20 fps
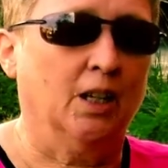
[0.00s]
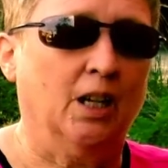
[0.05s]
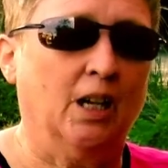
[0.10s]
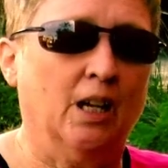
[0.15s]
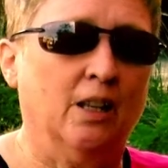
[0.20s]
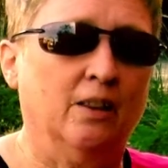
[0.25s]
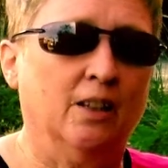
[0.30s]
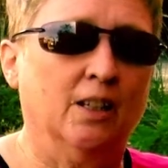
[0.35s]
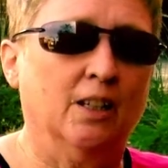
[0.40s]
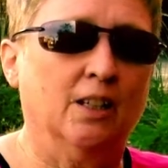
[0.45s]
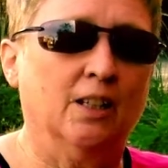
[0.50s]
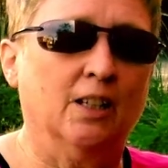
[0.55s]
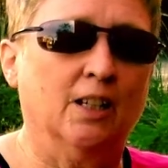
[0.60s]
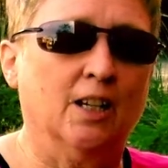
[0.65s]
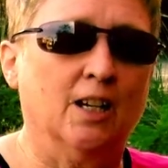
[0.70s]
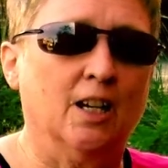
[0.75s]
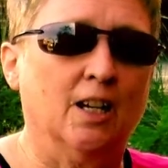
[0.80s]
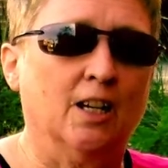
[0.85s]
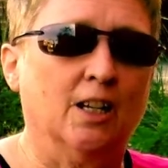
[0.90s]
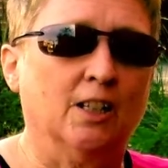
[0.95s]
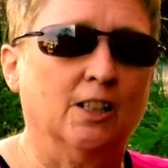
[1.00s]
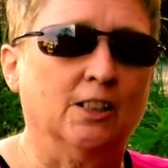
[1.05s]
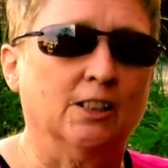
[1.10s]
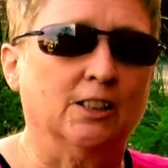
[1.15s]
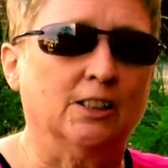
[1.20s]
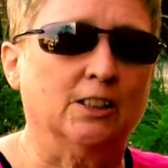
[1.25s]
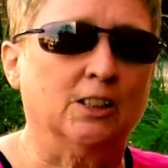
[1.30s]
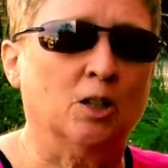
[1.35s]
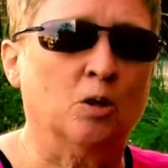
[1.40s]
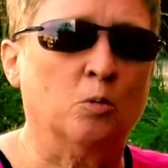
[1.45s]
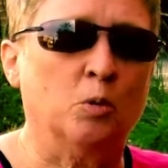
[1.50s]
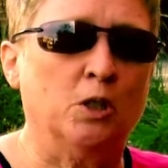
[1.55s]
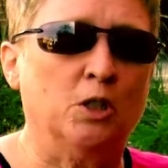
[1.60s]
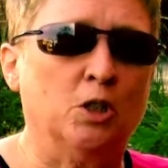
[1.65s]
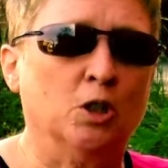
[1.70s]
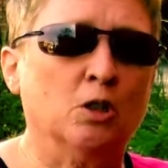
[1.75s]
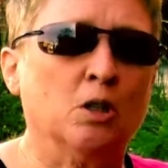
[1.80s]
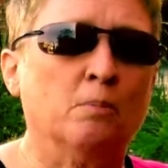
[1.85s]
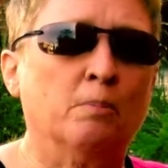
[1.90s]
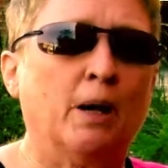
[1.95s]
And then so we
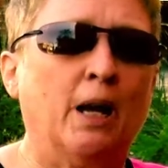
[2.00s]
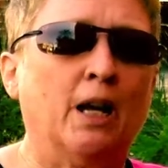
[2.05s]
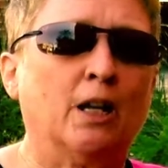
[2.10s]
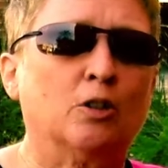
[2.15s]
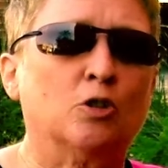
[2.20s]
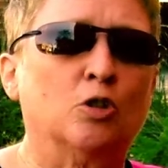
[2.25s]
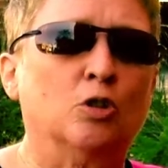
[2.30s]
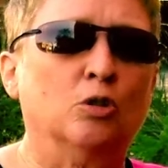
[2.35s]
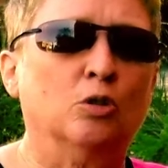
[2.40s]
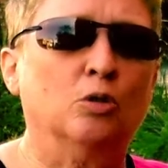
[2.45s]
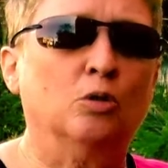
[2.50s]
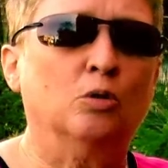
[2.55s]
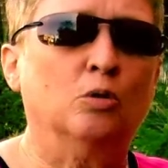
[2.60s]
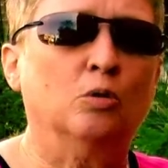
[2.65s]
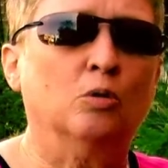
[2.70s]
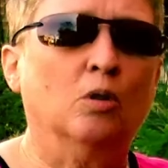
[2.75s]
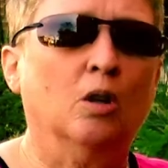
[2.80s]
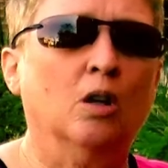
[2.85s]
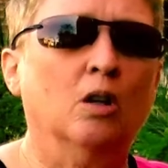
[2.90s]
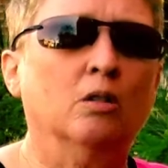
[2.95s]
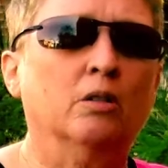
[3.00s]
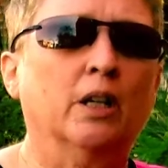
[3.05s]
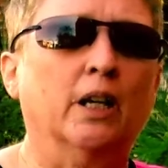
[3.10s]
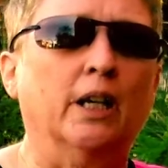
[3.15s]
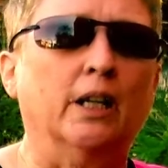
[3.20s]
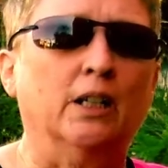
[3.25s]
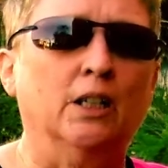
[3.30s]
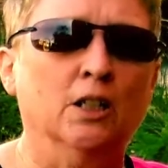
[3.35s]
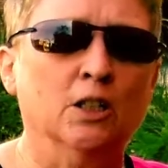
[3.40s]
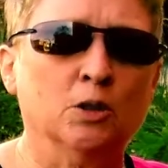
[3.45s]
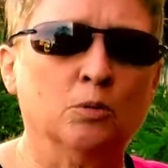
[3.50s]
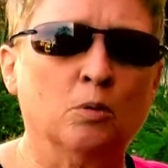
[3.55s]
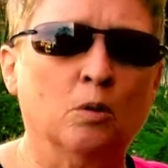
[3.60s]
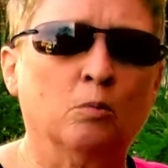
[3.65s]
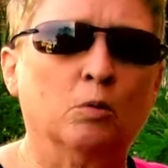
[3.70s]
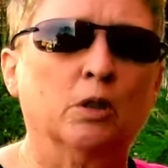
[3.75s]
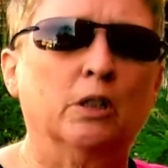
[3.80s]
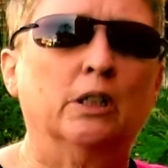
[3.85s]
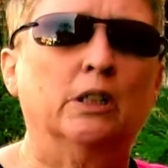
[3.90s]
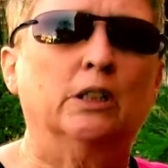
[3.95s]
took it back to, okay, here's what
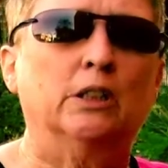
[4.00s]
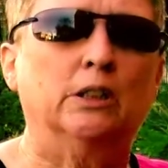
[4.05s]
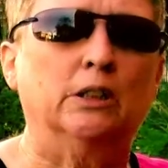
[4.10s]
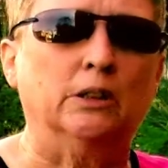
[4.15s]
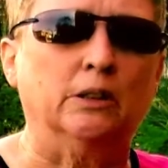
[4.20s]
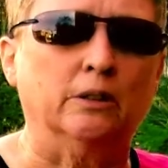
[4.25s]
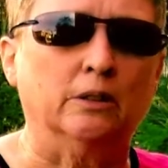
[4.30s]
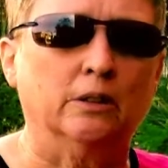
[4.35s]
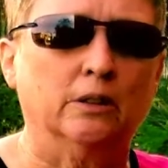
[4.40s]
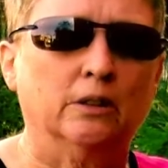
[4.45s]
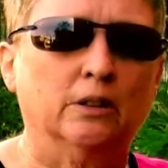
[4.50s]
we're going to do.